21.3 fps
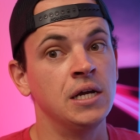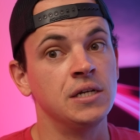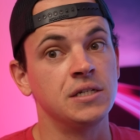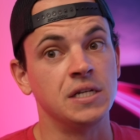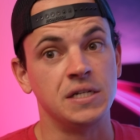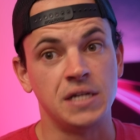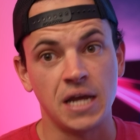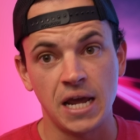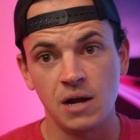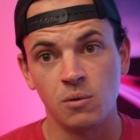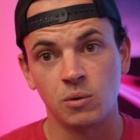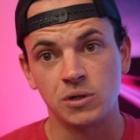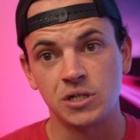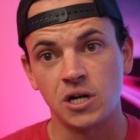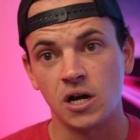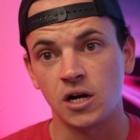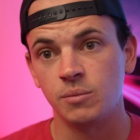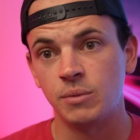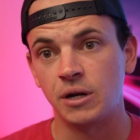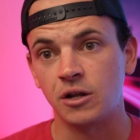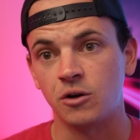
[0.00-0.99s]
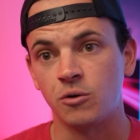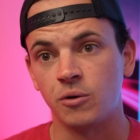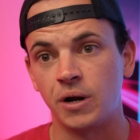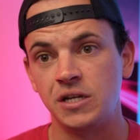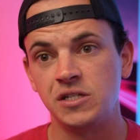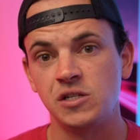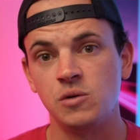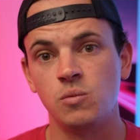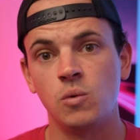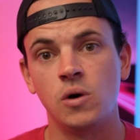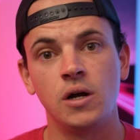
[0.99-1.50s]
Today, we're talking about a
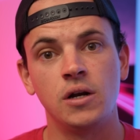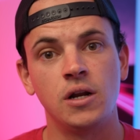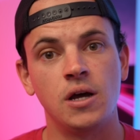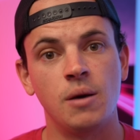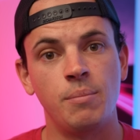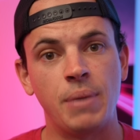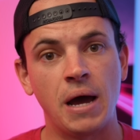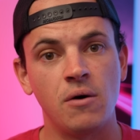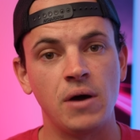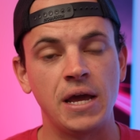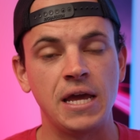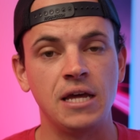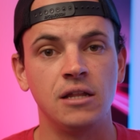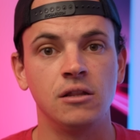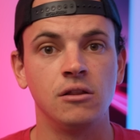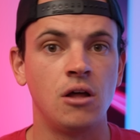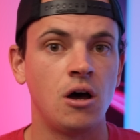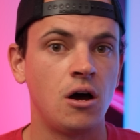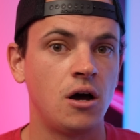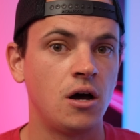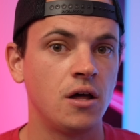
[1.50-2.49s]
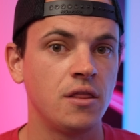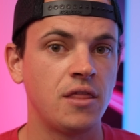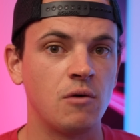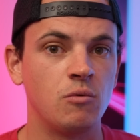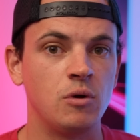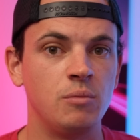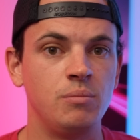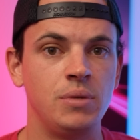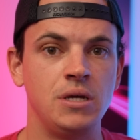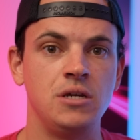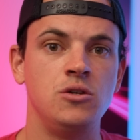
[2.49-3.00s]
crazy one about a law that
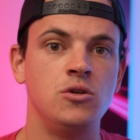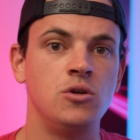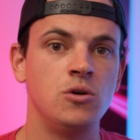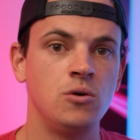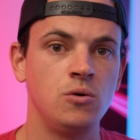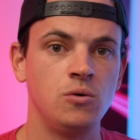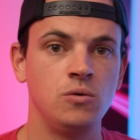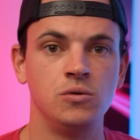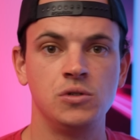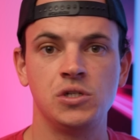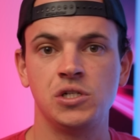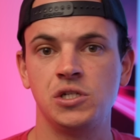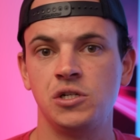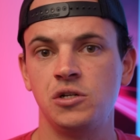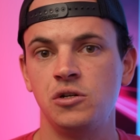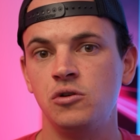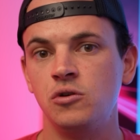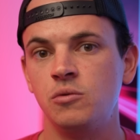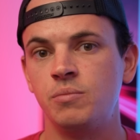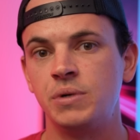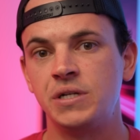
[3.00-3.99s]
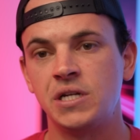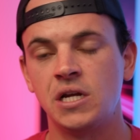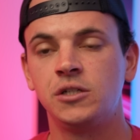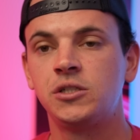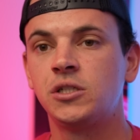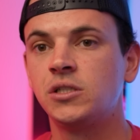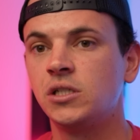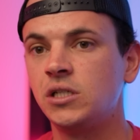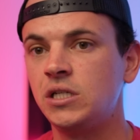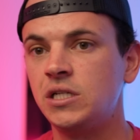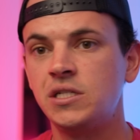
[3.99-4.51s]
would be used to
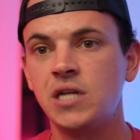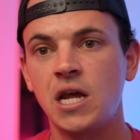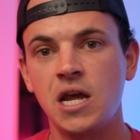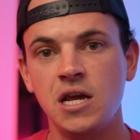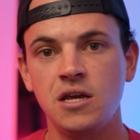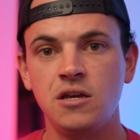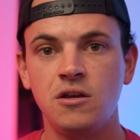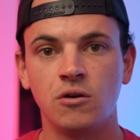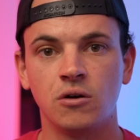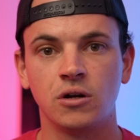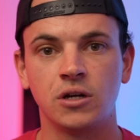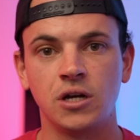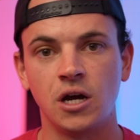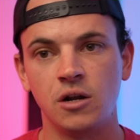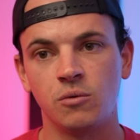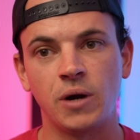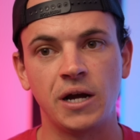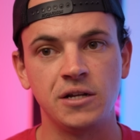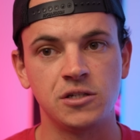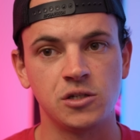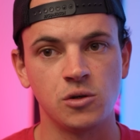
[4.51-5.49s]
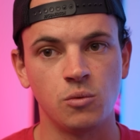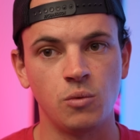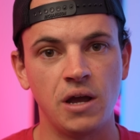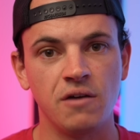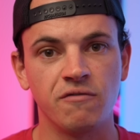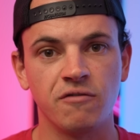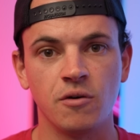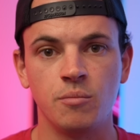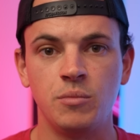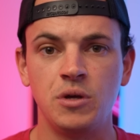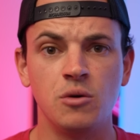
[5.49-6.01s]
potentially take your gun rights away
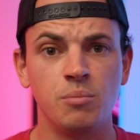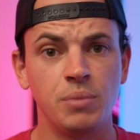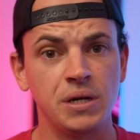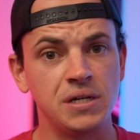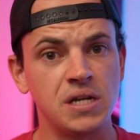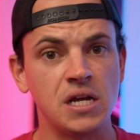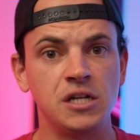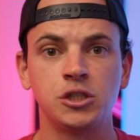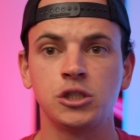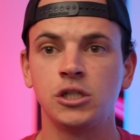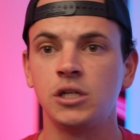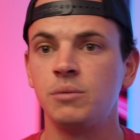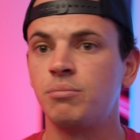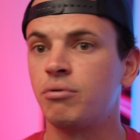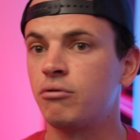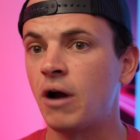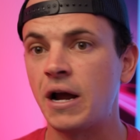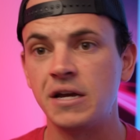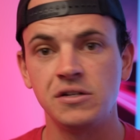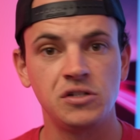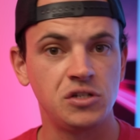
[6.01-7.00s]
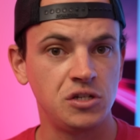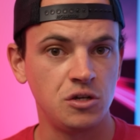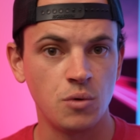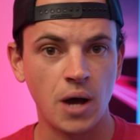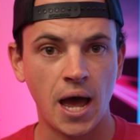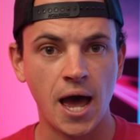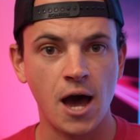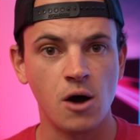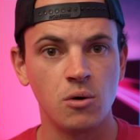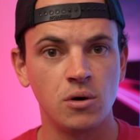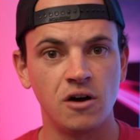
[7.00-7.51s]
from you, potentially price you
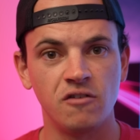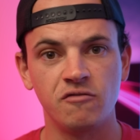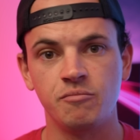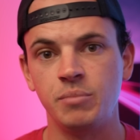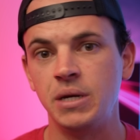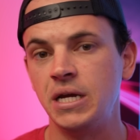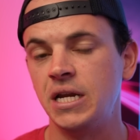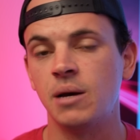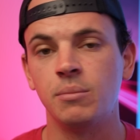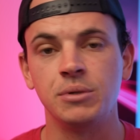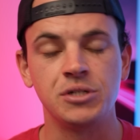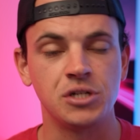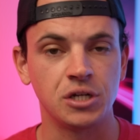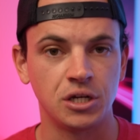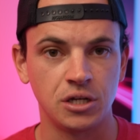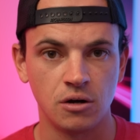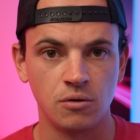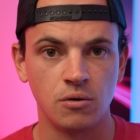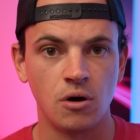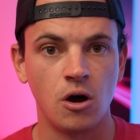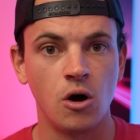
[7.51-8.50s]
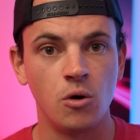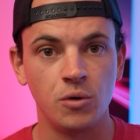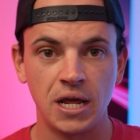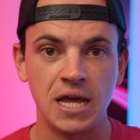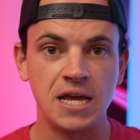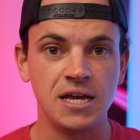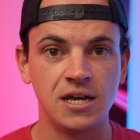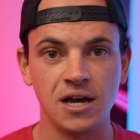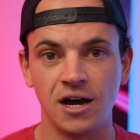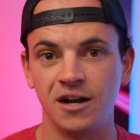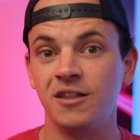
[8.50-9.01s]
out of being able to go own
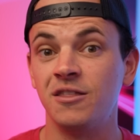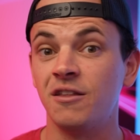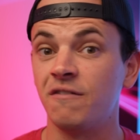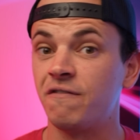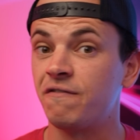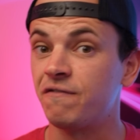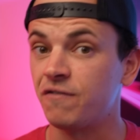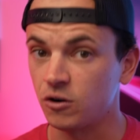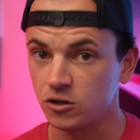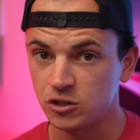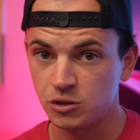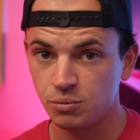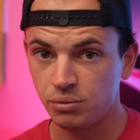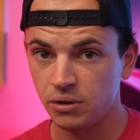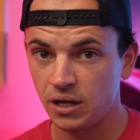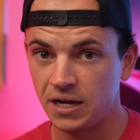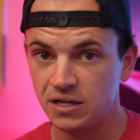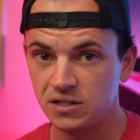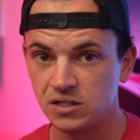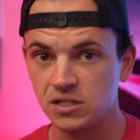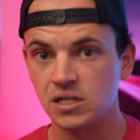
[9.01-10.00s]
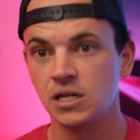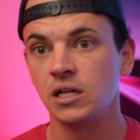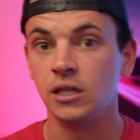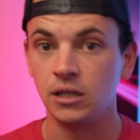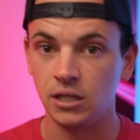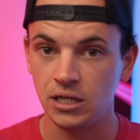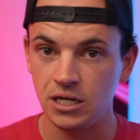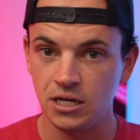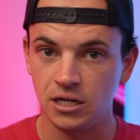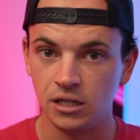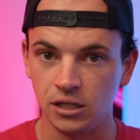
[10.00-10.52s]
a gun in the first place
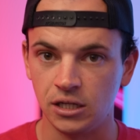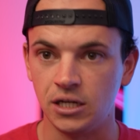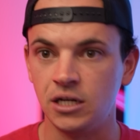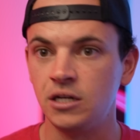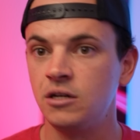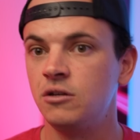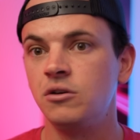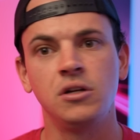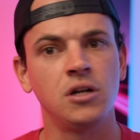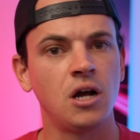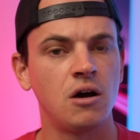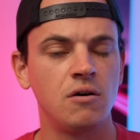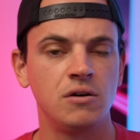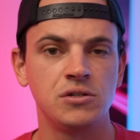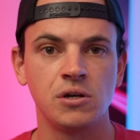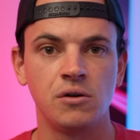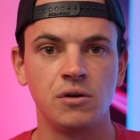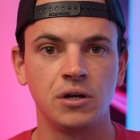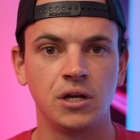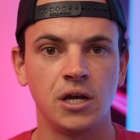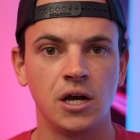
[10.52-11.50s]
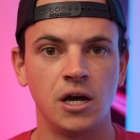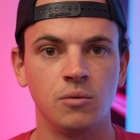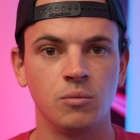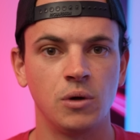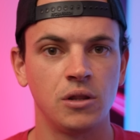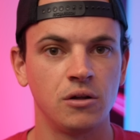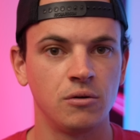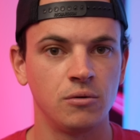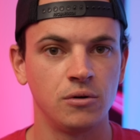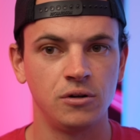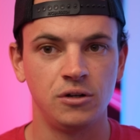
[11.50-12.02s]
legally. You can always own a gun
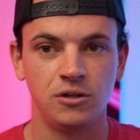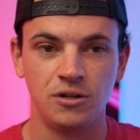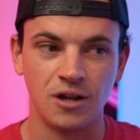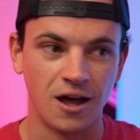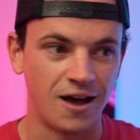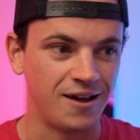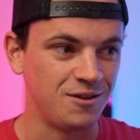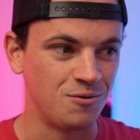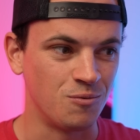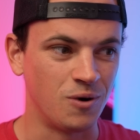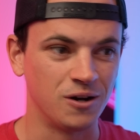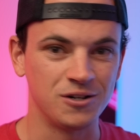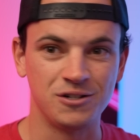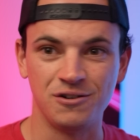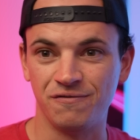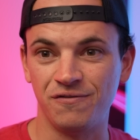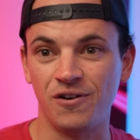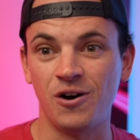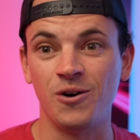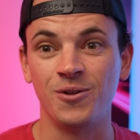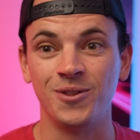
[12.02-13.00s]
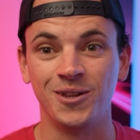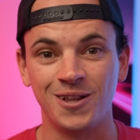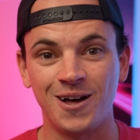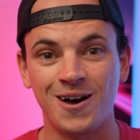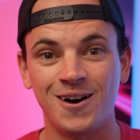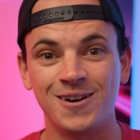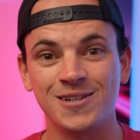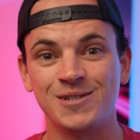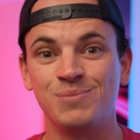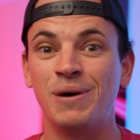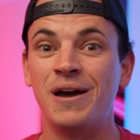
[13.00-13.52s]
whether or not you want to follow the
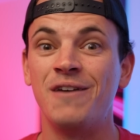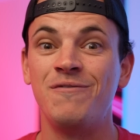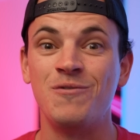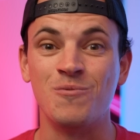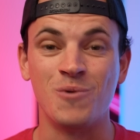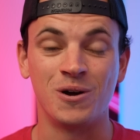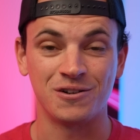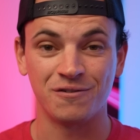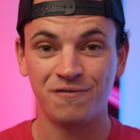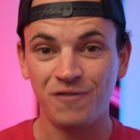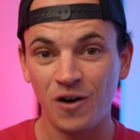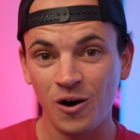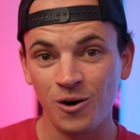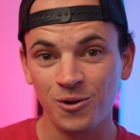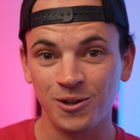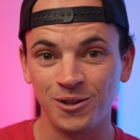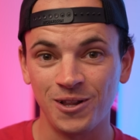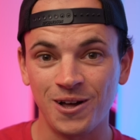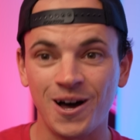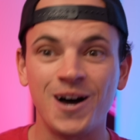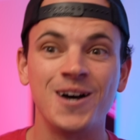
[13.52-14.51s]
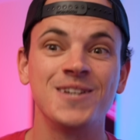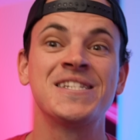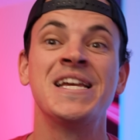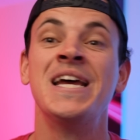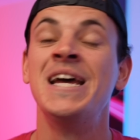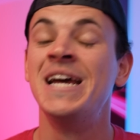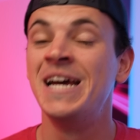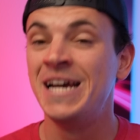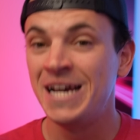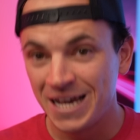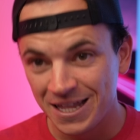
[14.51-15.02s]
laws, but if you want to follow the laws,
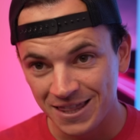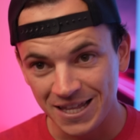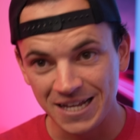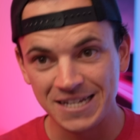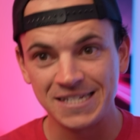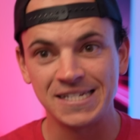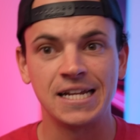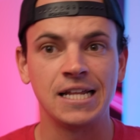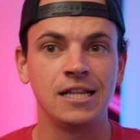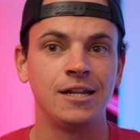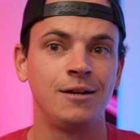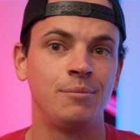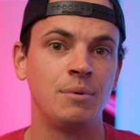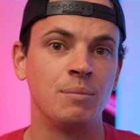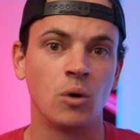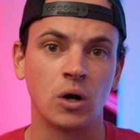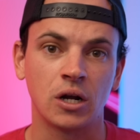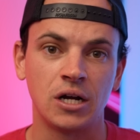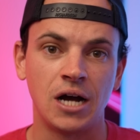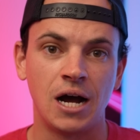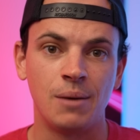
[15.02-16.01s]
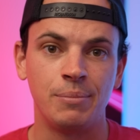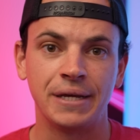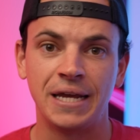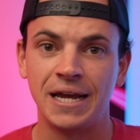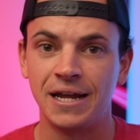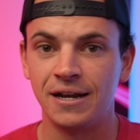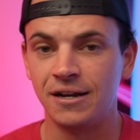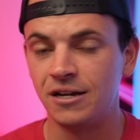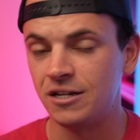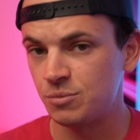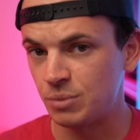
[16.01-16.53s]
things get a little bit more
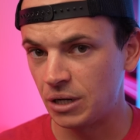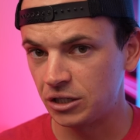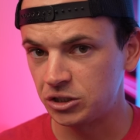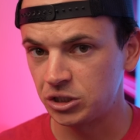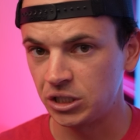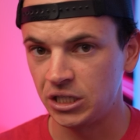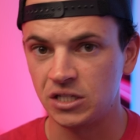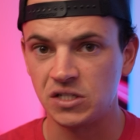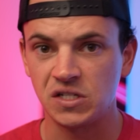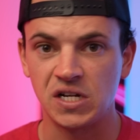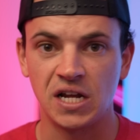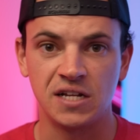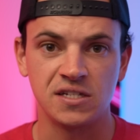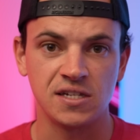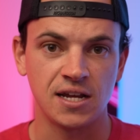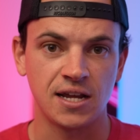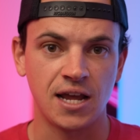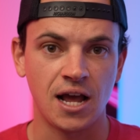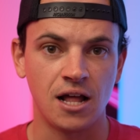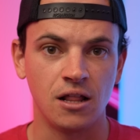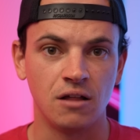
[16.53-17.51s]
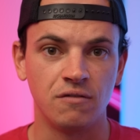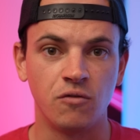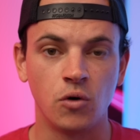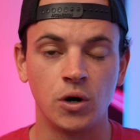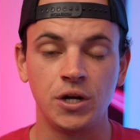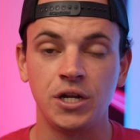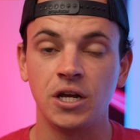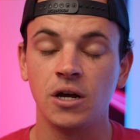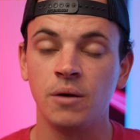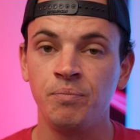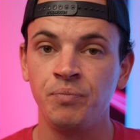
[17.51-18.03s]
complicated, especially in states like
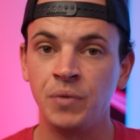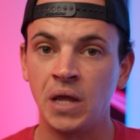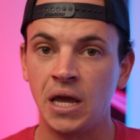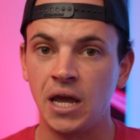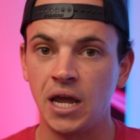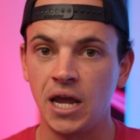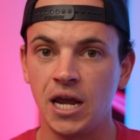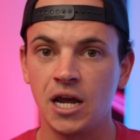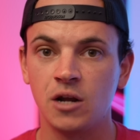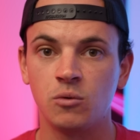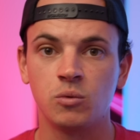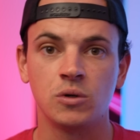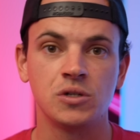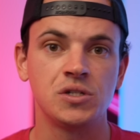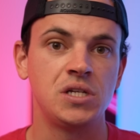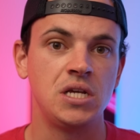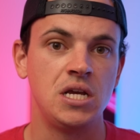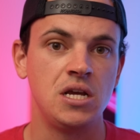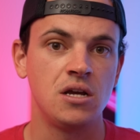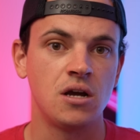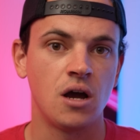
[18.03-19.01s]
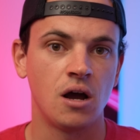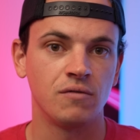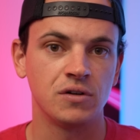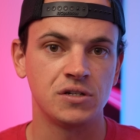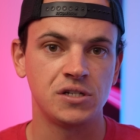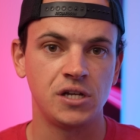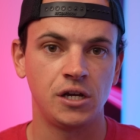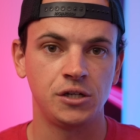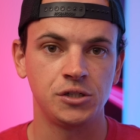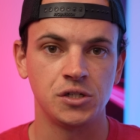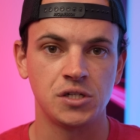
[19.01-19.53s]
California and we're seeing
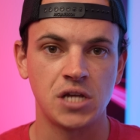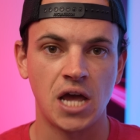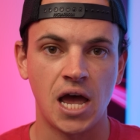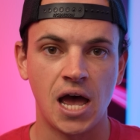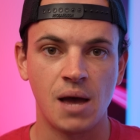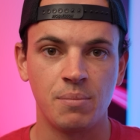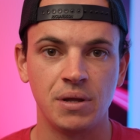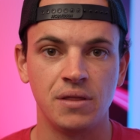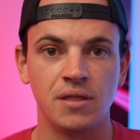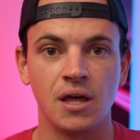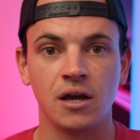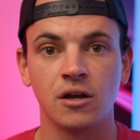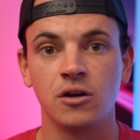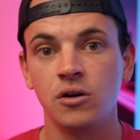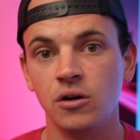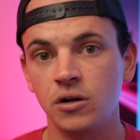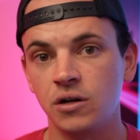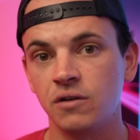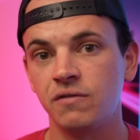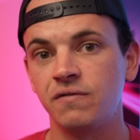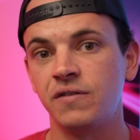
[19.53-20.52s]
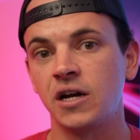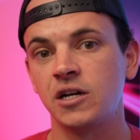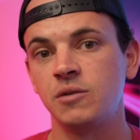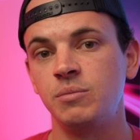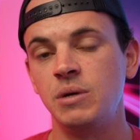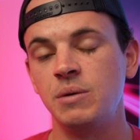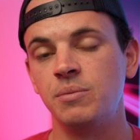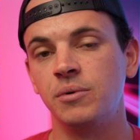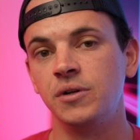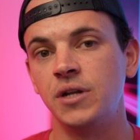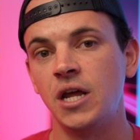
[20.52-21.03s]
conversations happen that could affect
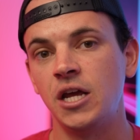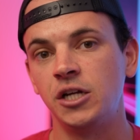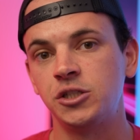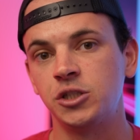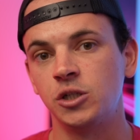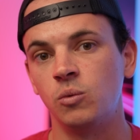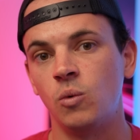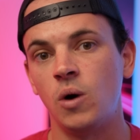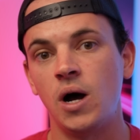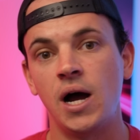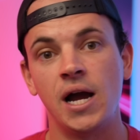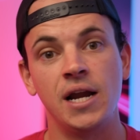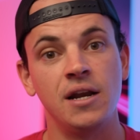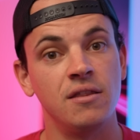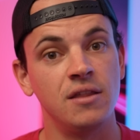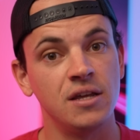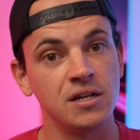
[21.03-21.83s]
people nationwide.